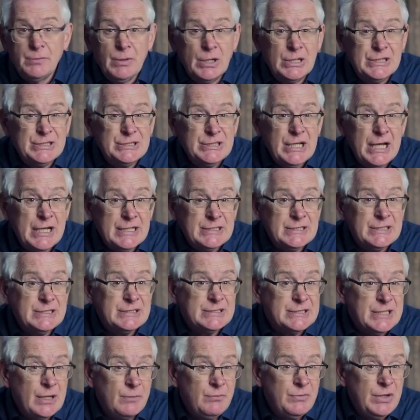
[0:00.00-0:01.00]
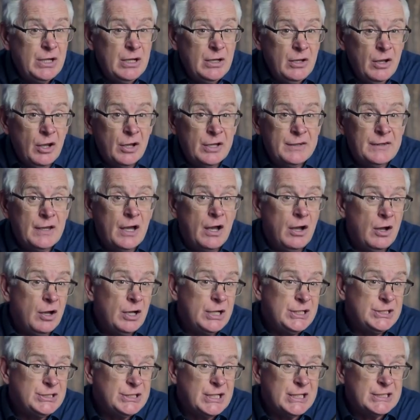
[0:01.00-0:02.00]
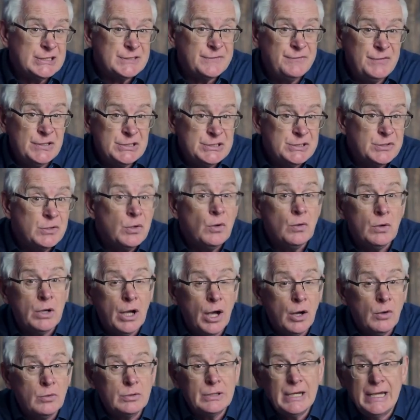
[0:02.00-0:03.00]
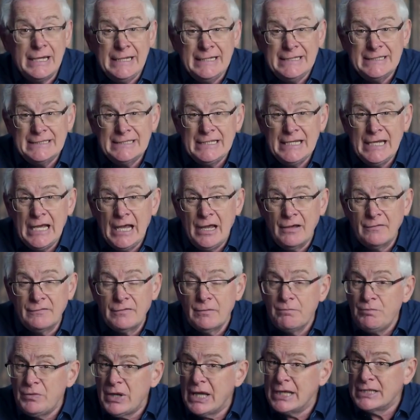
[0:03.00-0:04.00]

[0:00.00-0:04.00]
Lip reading: to buy shares in something like the iShares Physical Gold ETF.